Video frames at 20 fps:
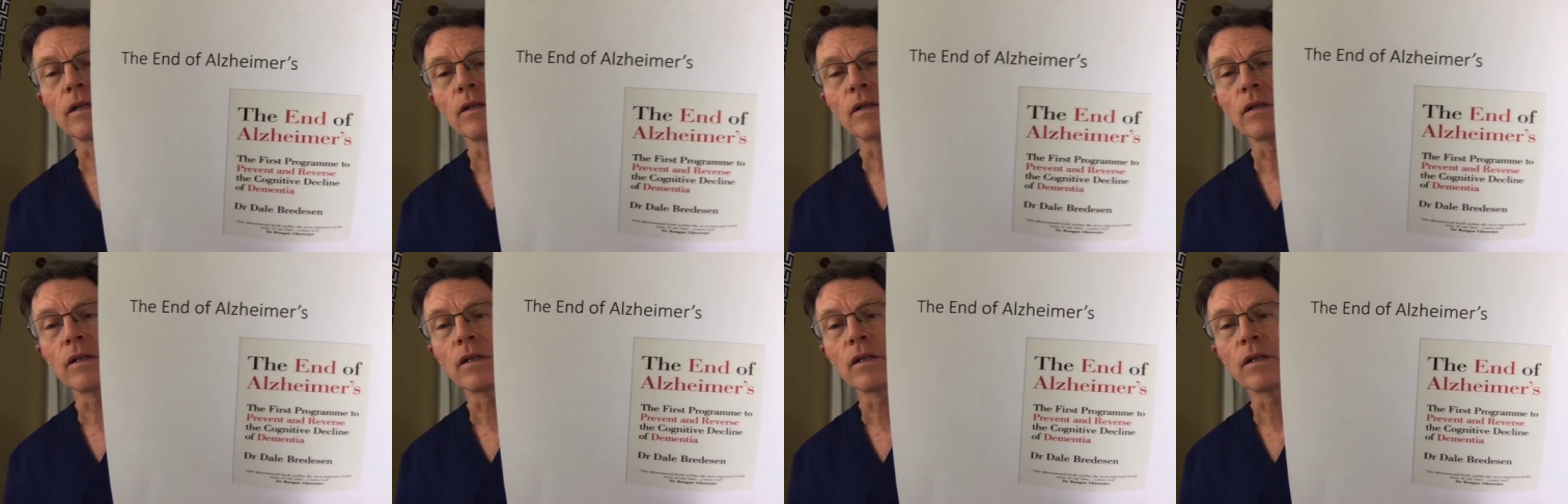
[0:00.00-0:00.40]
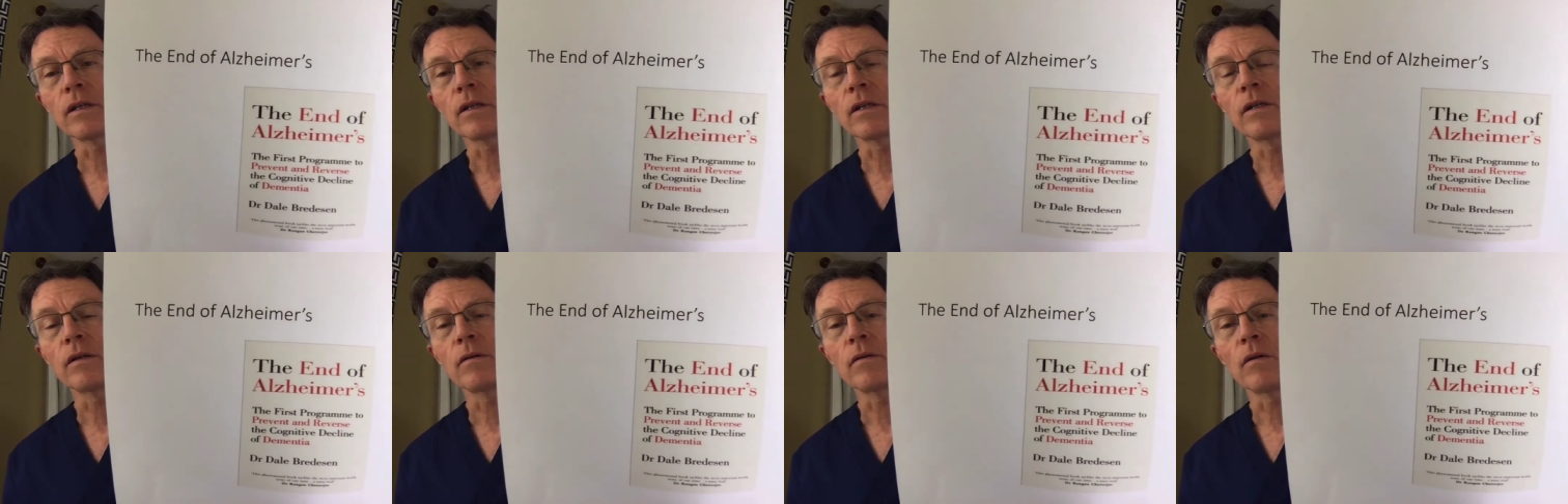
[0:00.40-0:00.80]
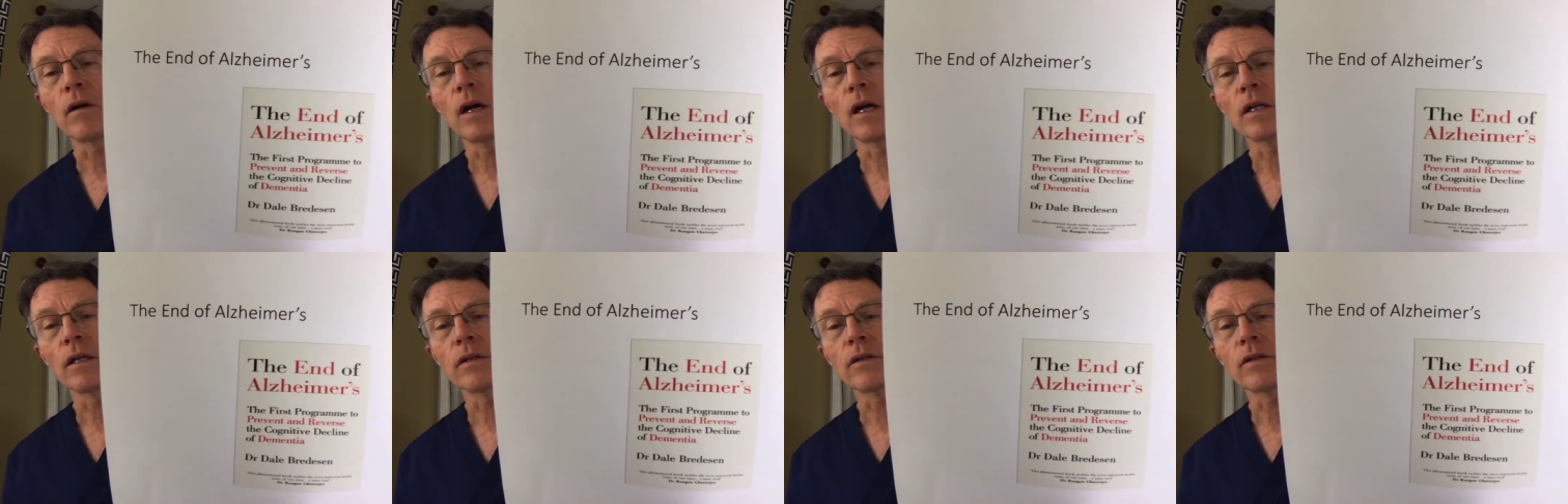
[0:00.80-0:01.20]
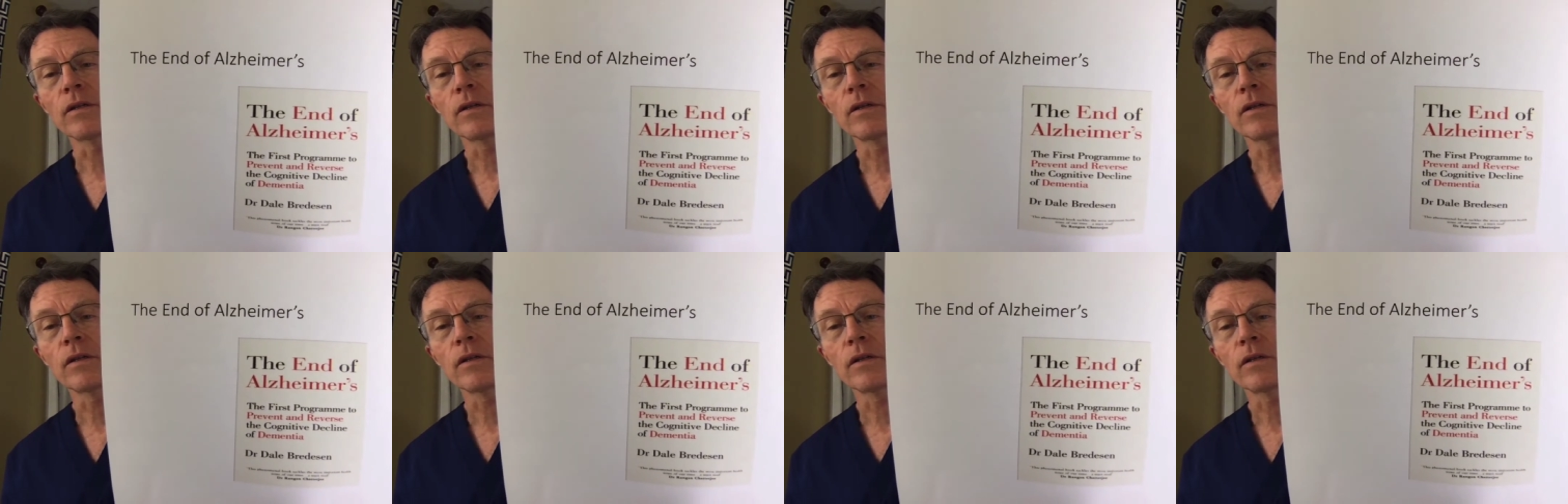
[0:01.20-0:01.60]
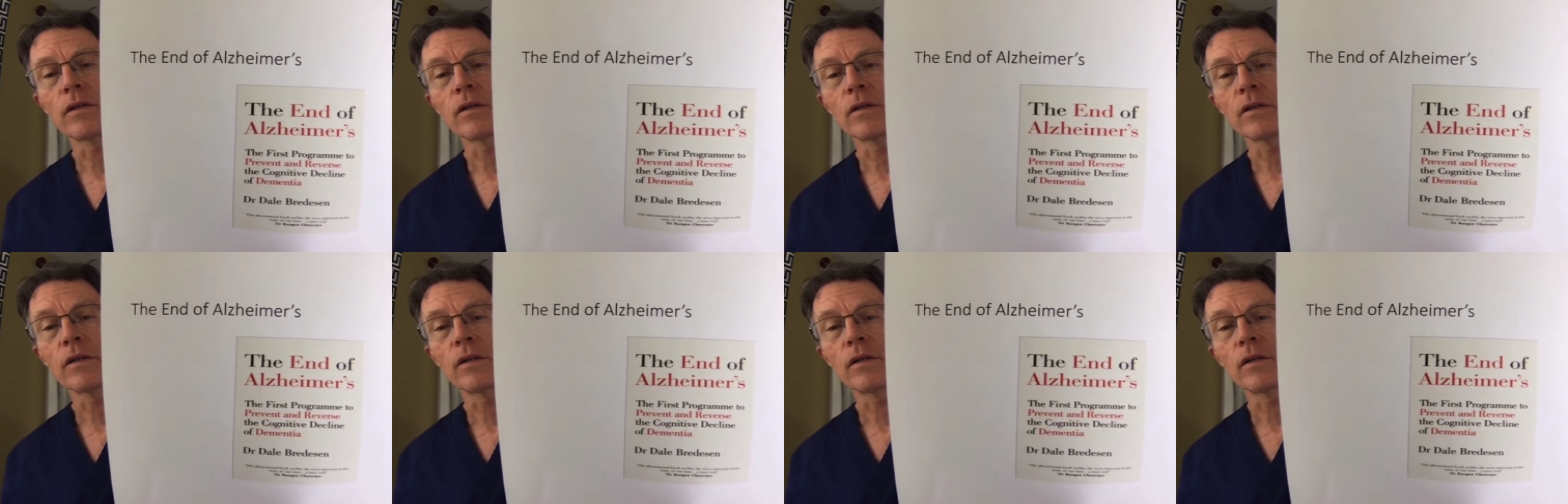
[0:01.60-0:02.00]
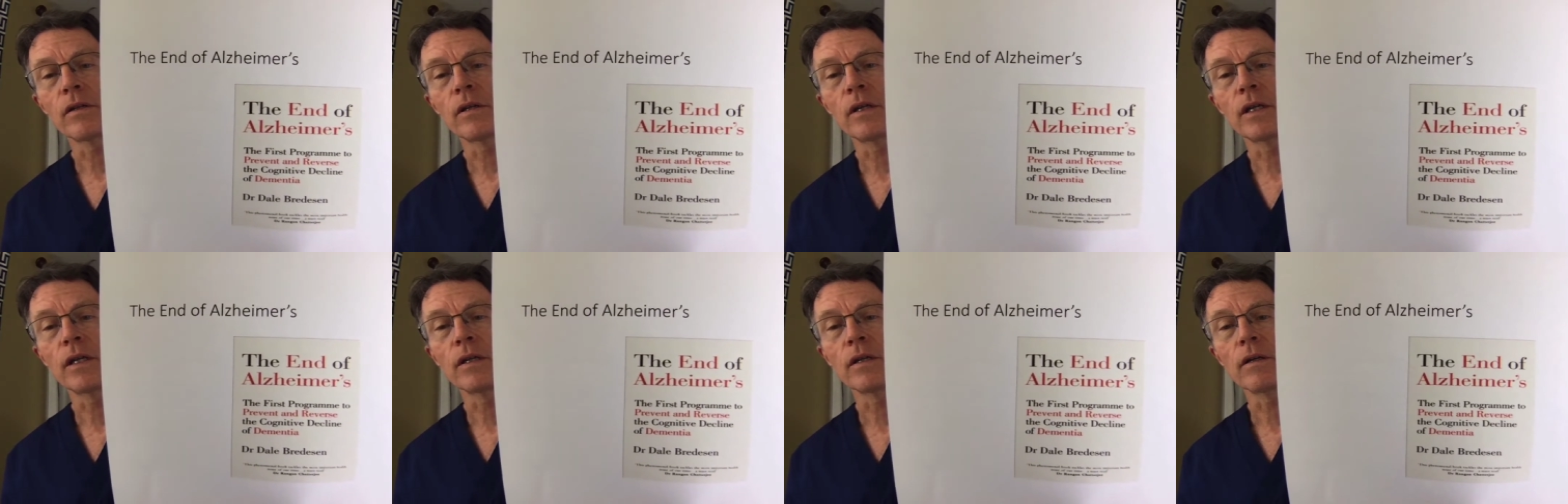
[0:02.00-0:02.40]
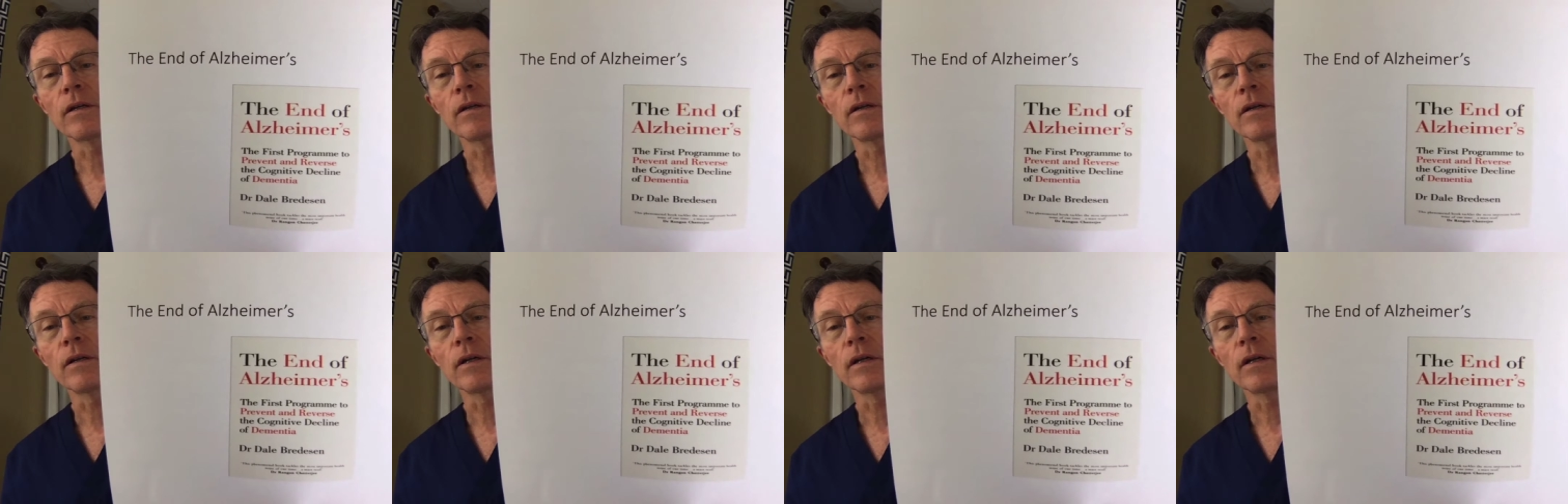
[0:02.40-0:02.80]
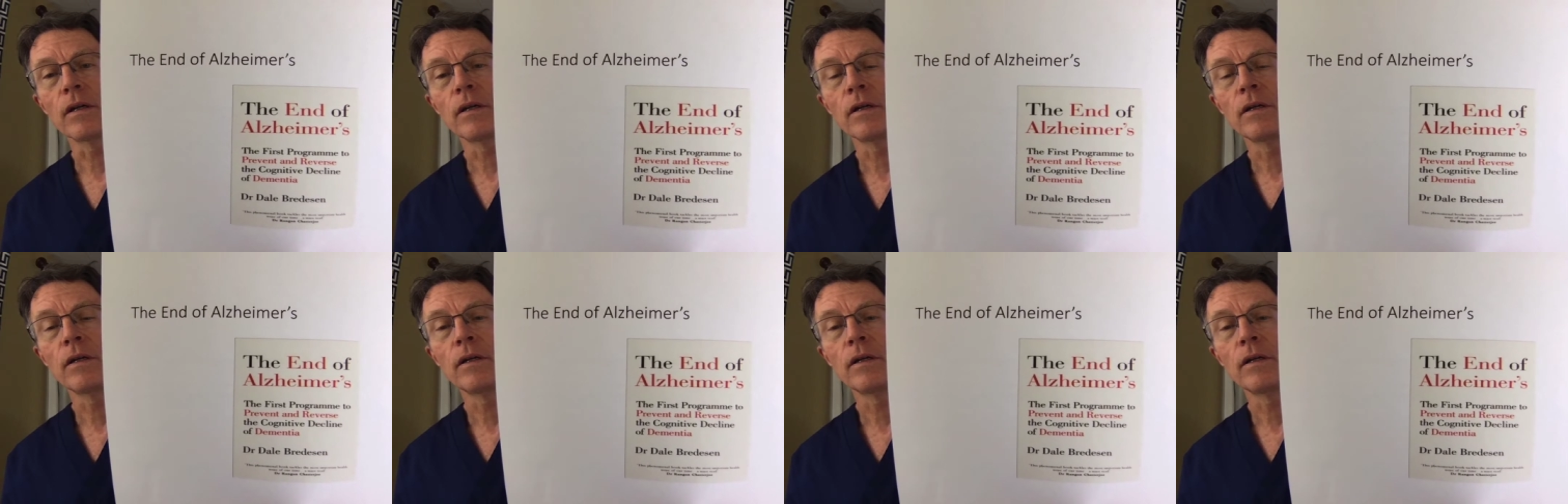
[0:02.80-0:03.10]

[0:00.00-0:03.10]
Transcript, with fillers: It's just that the neurologists didn't, uh,